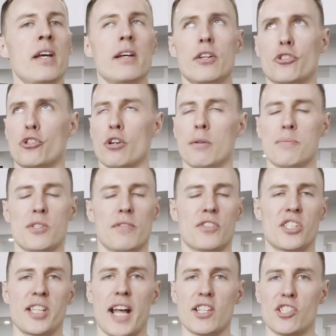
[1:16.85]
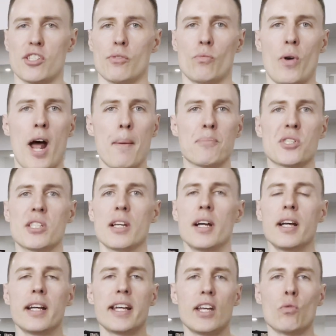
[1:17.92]
In terms of sets and reps,
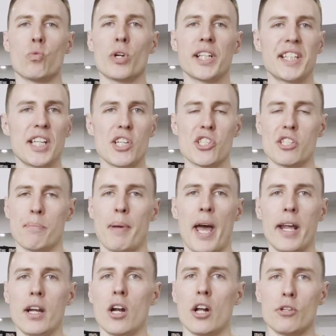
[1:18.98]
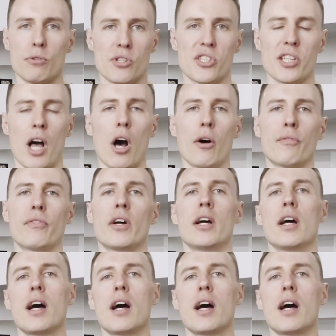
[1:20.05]
it really is dependent on yourself.